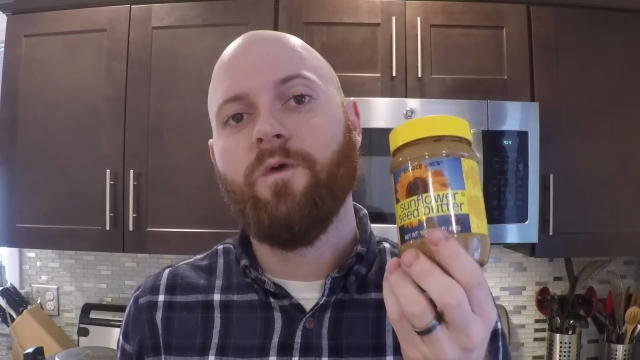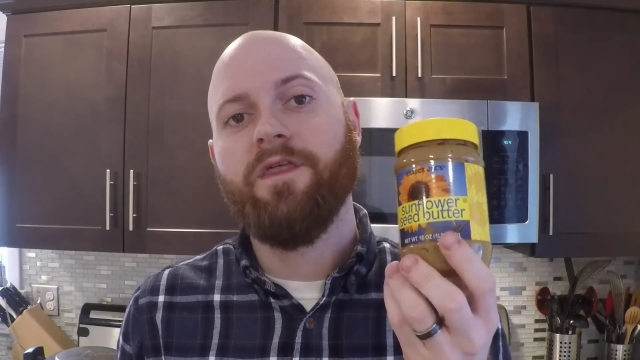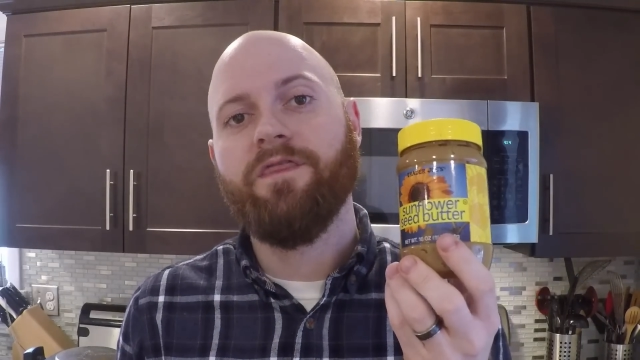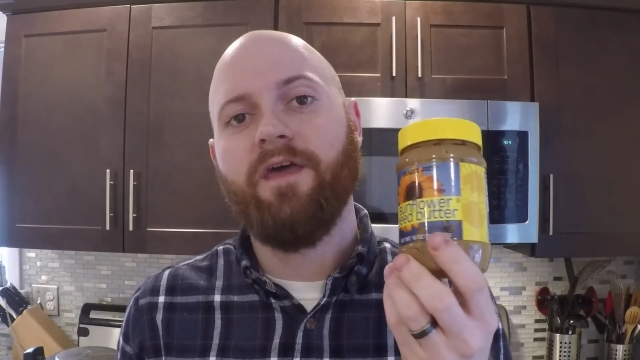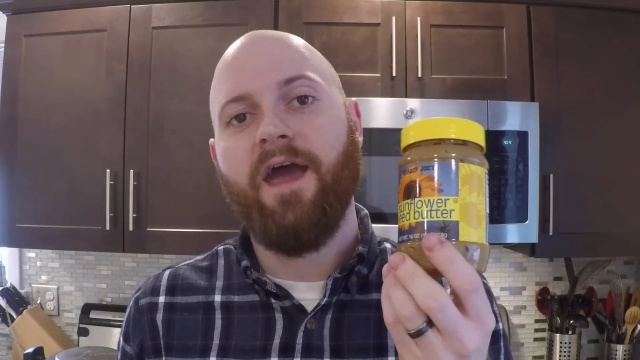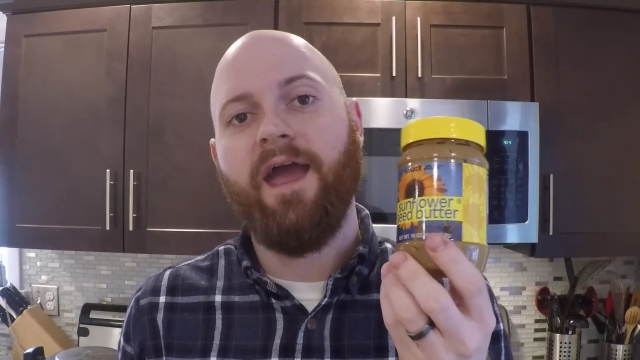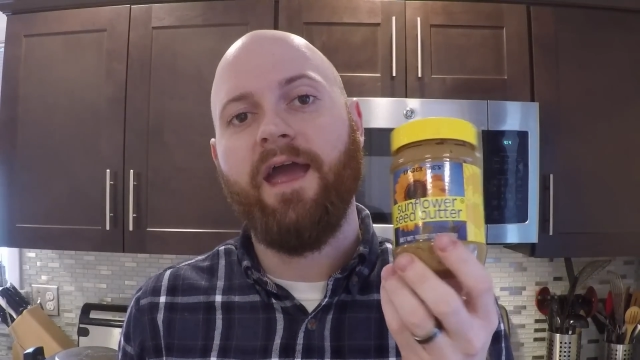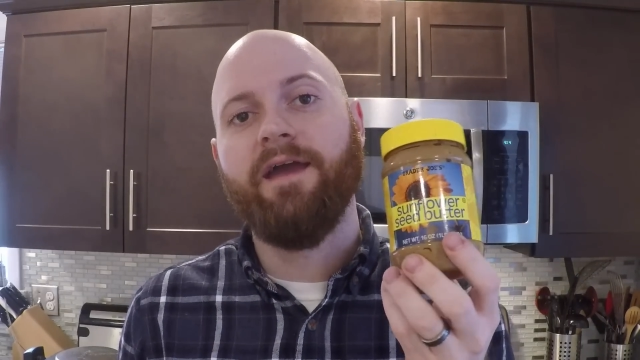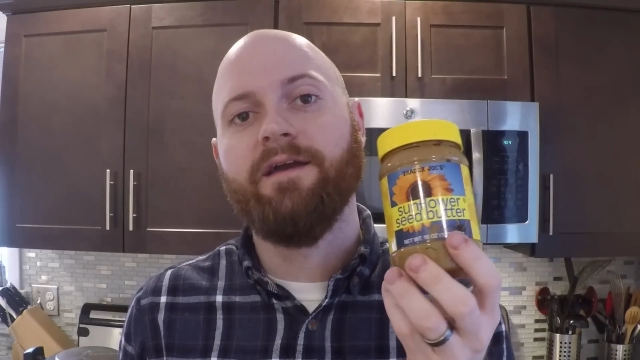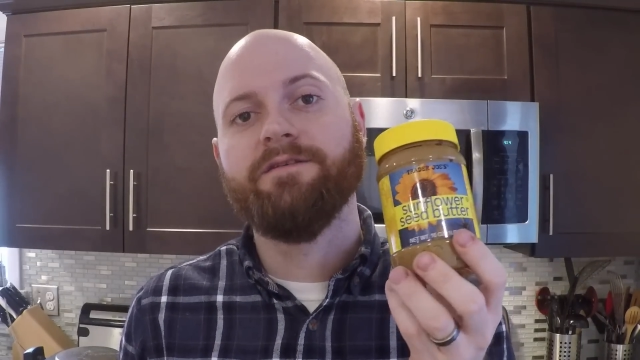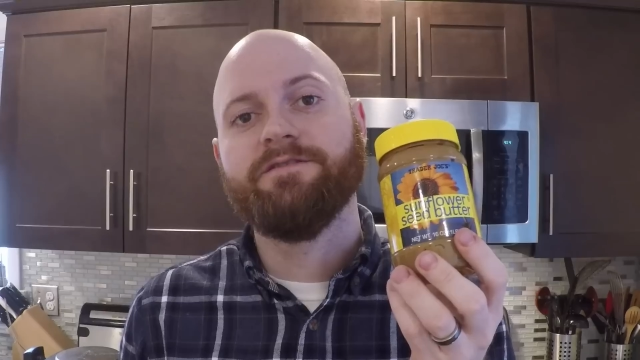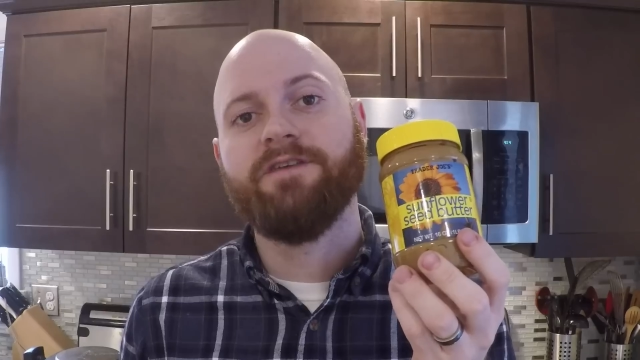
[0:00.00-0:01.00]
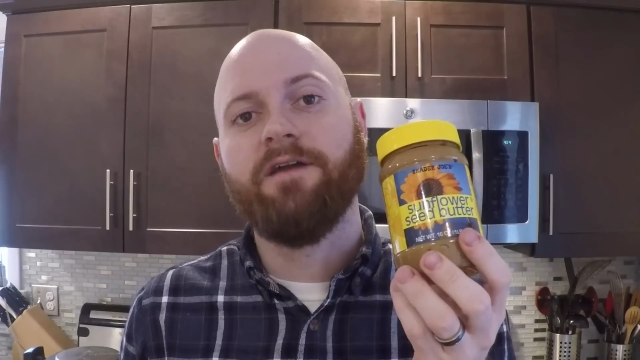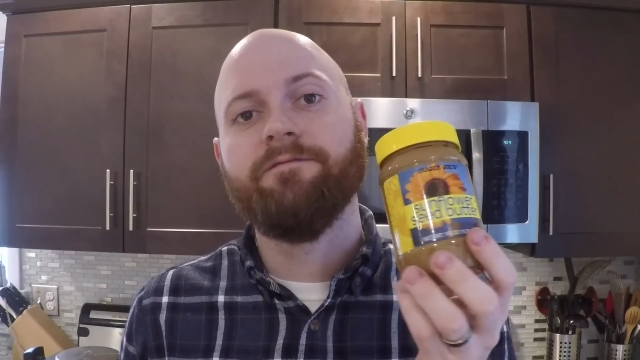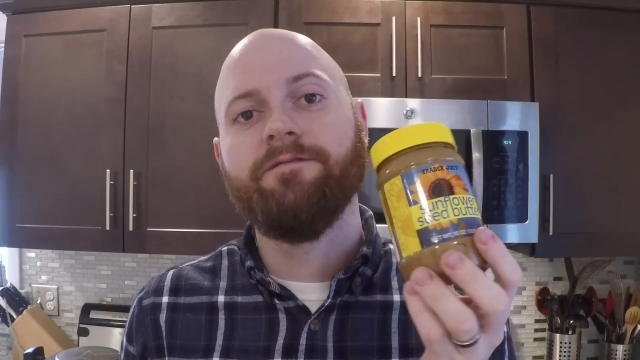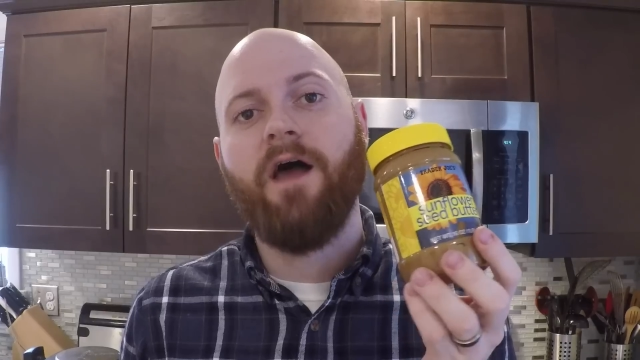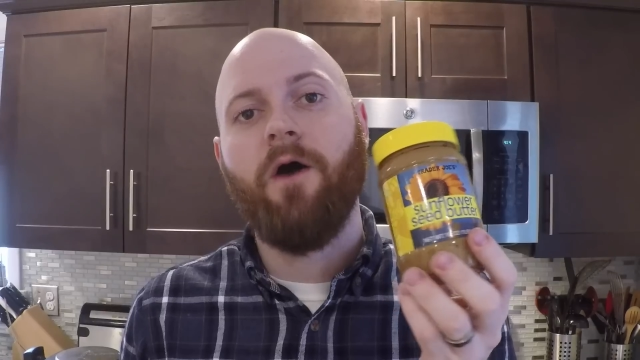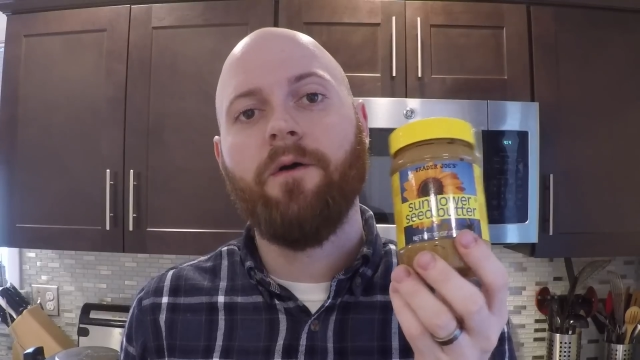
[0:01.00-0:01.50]
with a
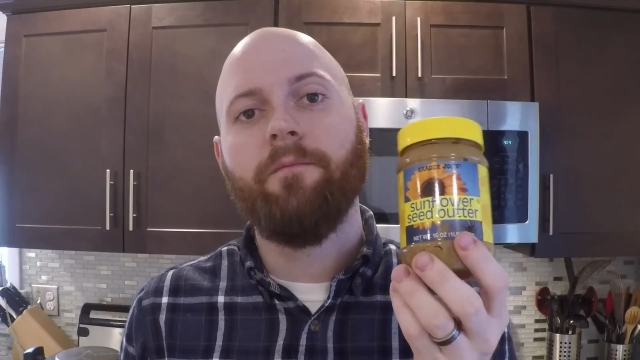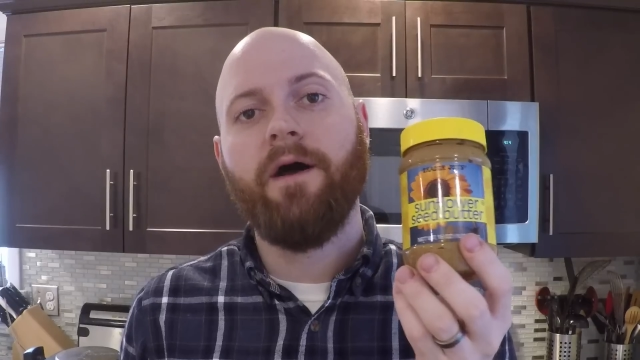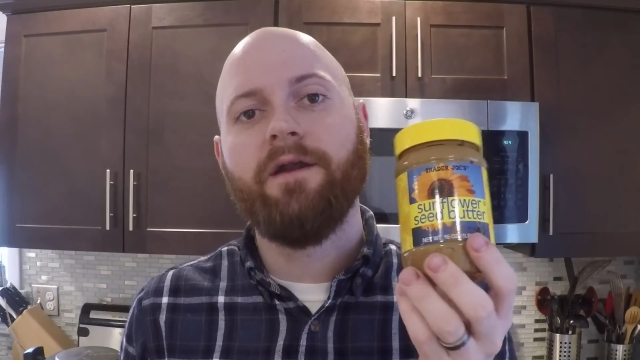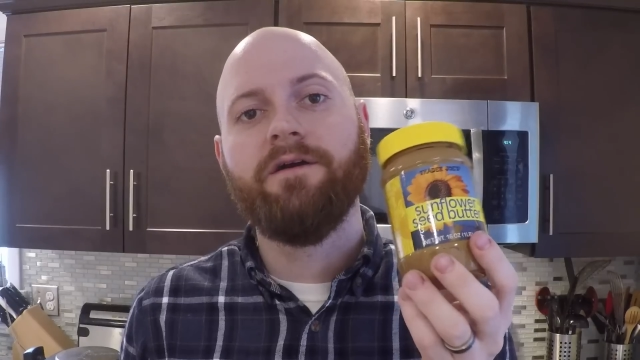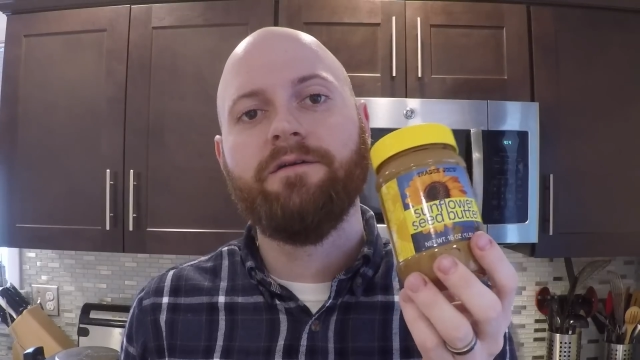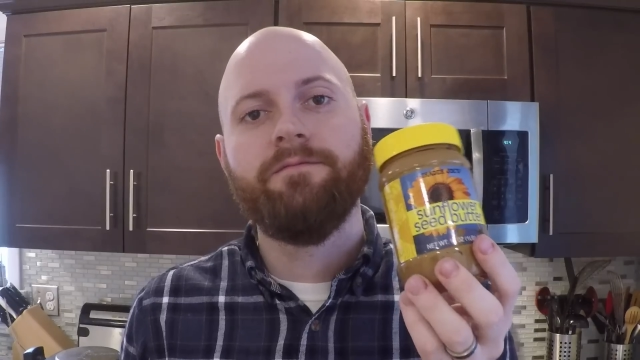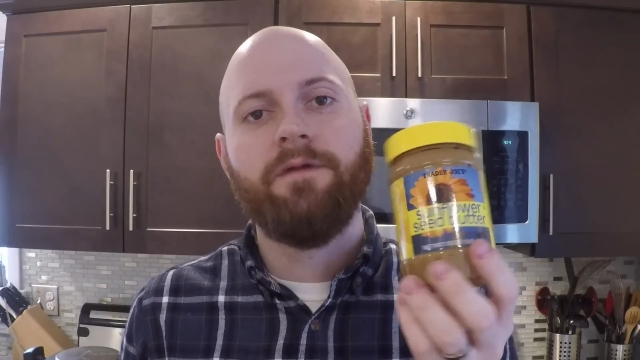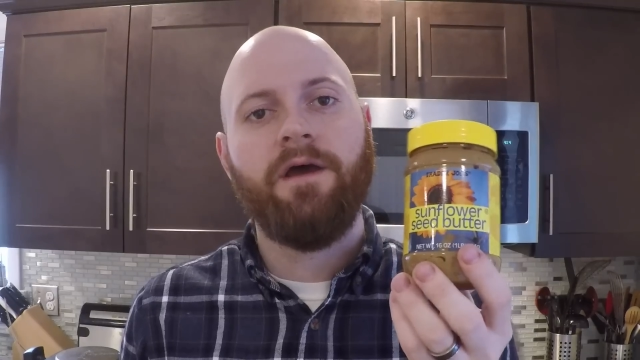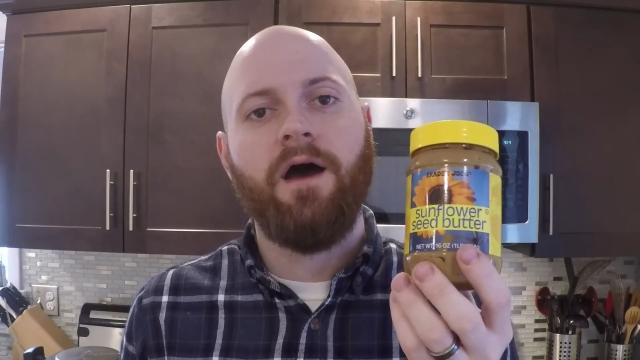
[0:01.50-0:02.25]
sunflower butter.